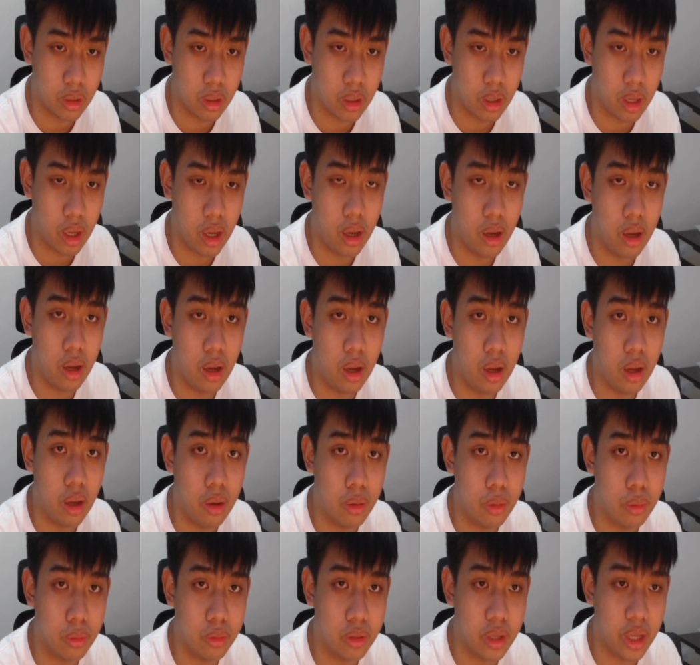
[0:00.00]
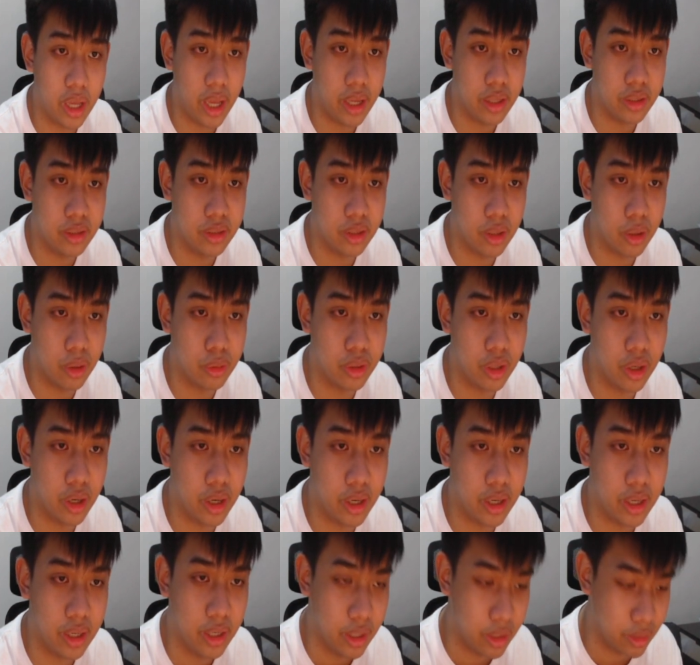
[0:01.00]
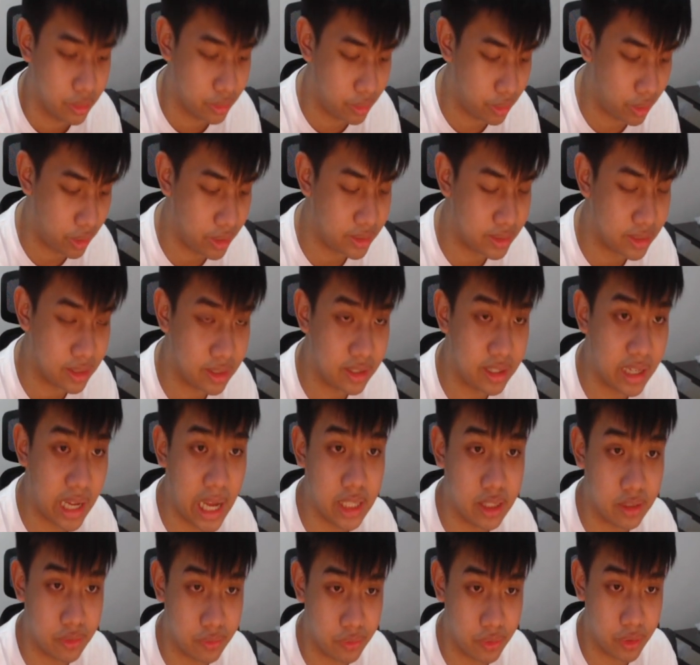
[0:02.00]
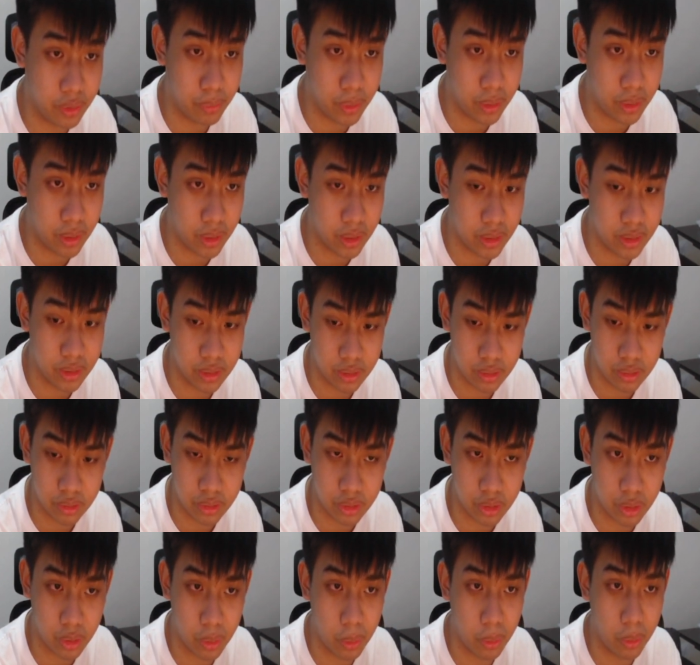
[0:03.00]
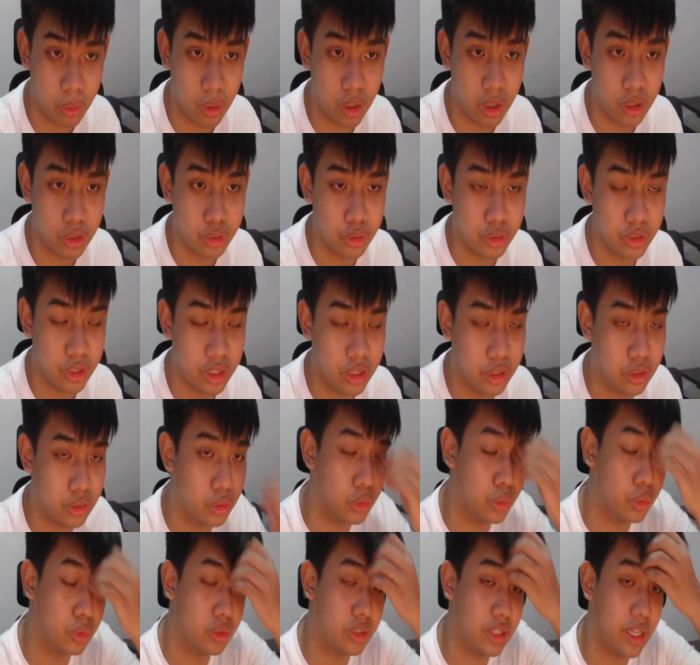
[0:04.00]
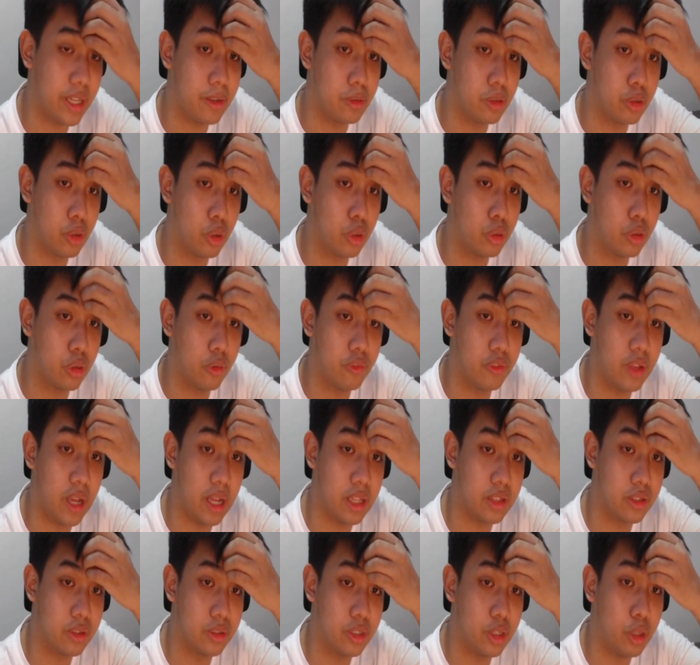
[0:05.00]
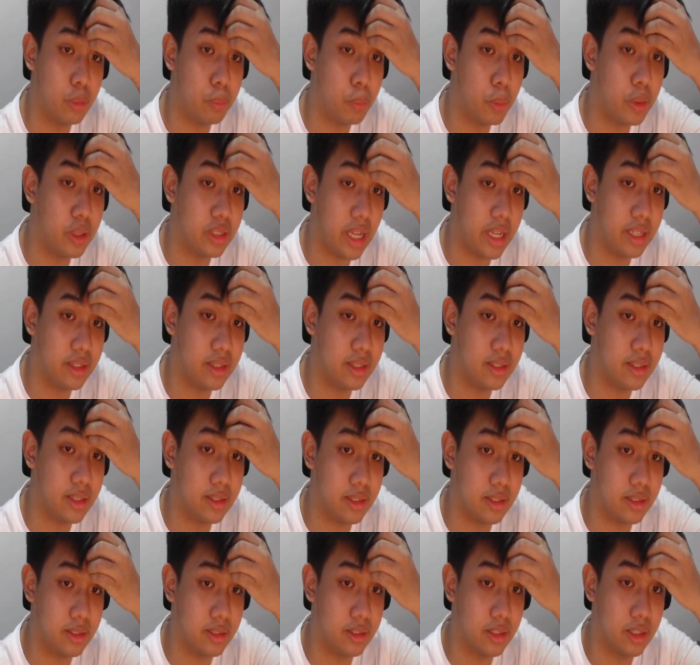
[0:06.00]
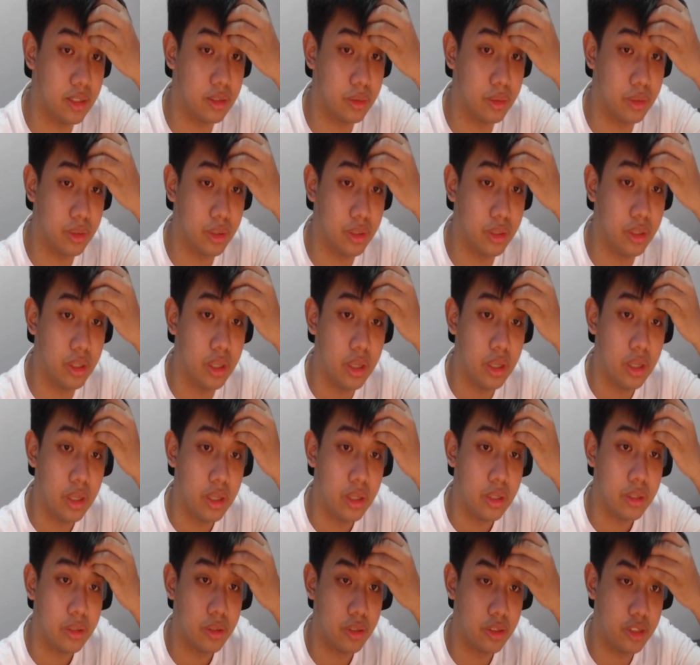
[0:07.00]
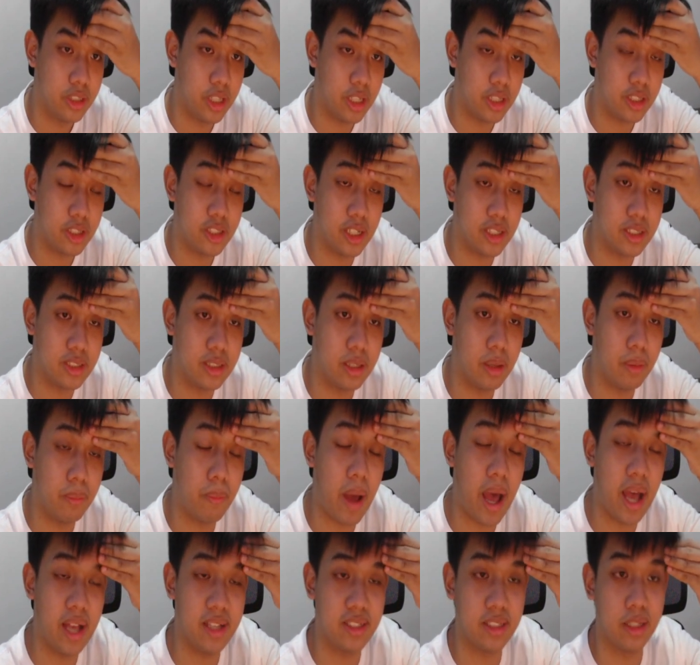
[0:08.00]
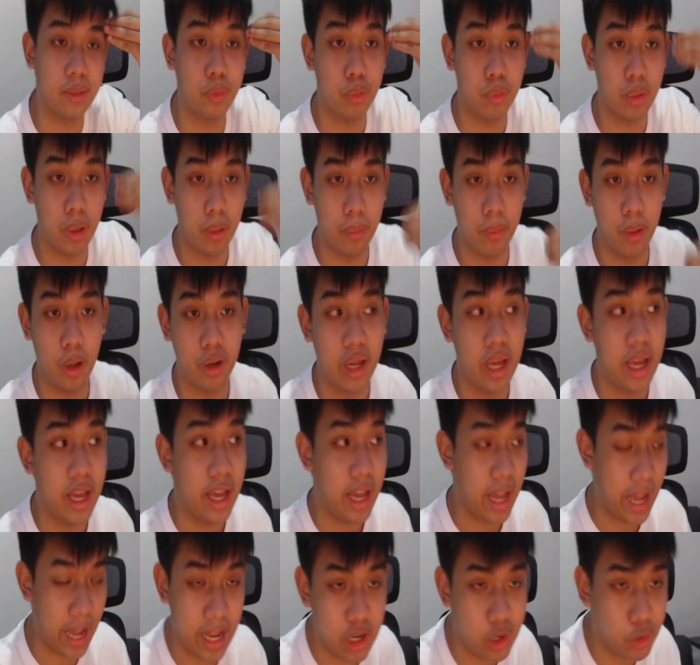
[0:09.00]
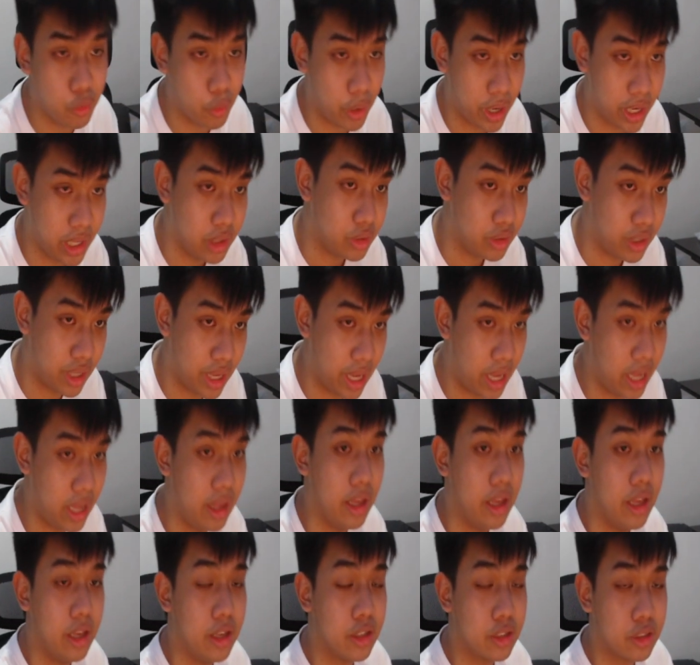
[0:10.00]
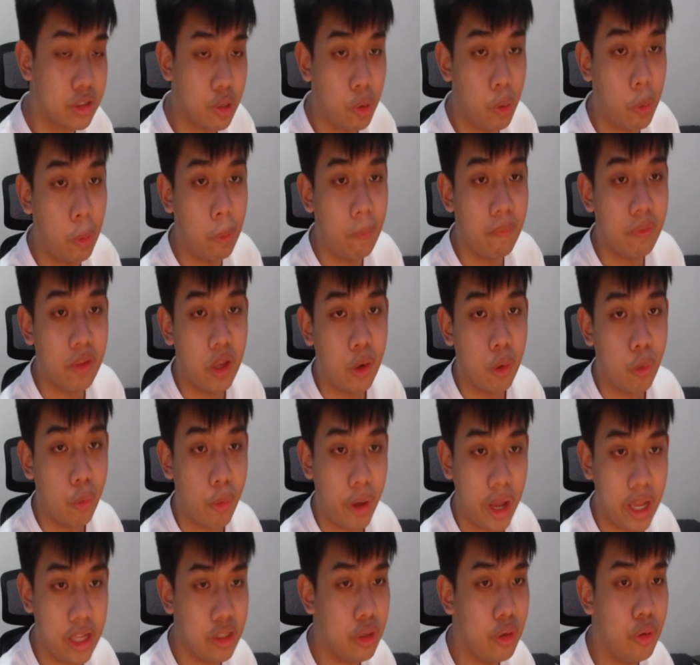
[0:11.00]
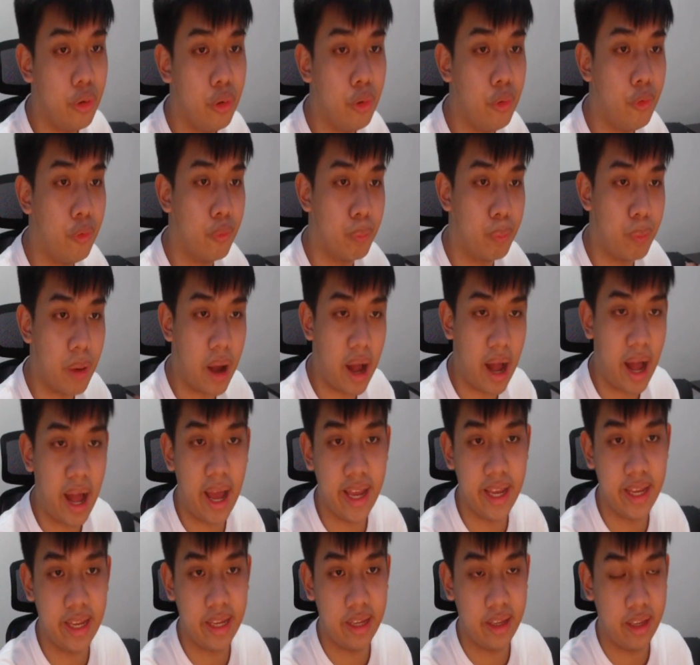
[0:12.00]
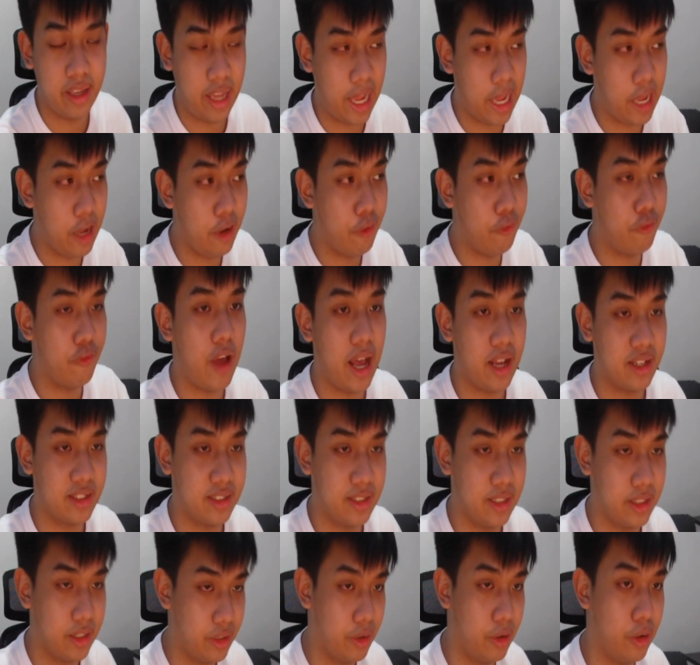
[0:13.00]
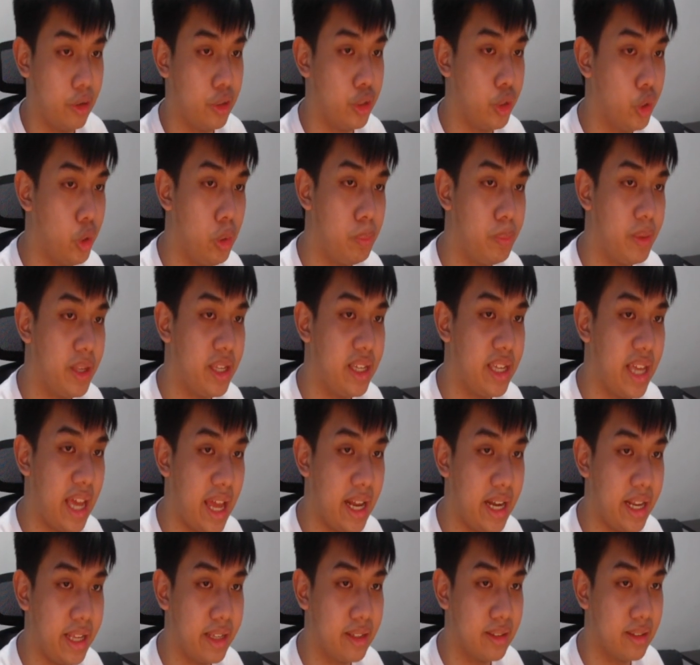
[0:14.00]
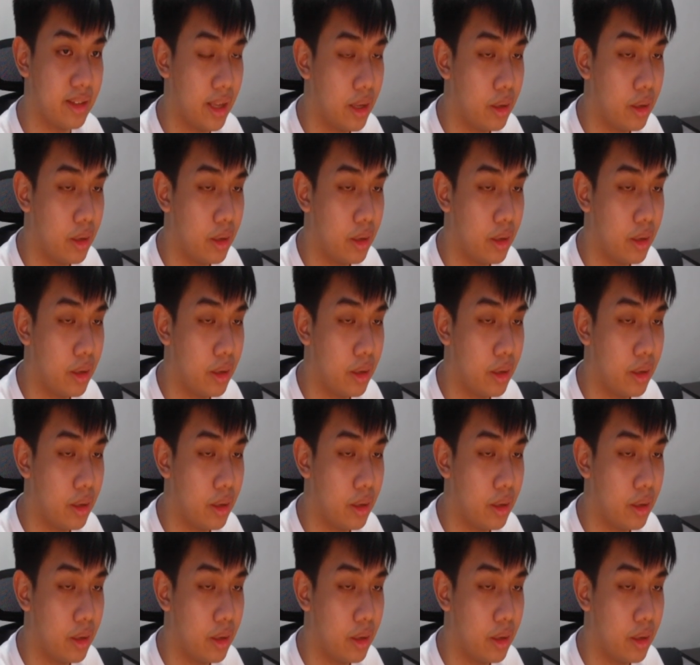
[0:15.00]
Okay. So there is a gas fee because you need to take note of that. So 0.96 is just good. So that's just the maximum amount. Anyway, okay. So when you buy AVAX in here, you'll be getting